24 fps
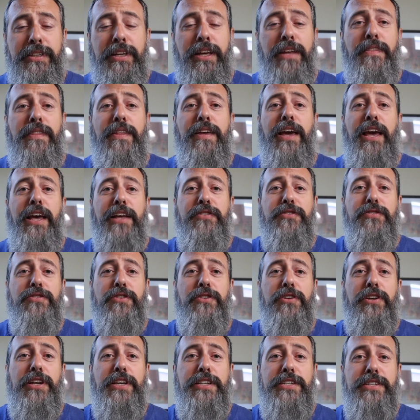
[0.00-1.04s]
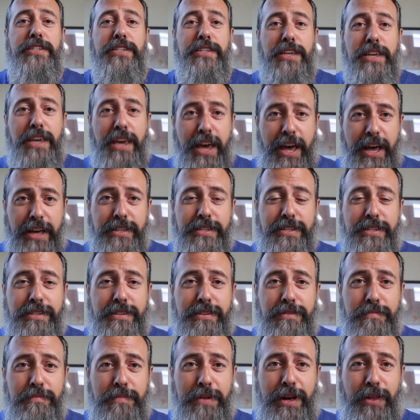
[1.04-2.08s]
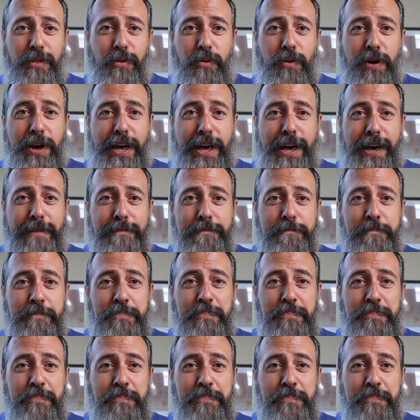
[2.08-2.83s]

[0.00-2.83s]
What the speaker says: And the answer is yes, by the way.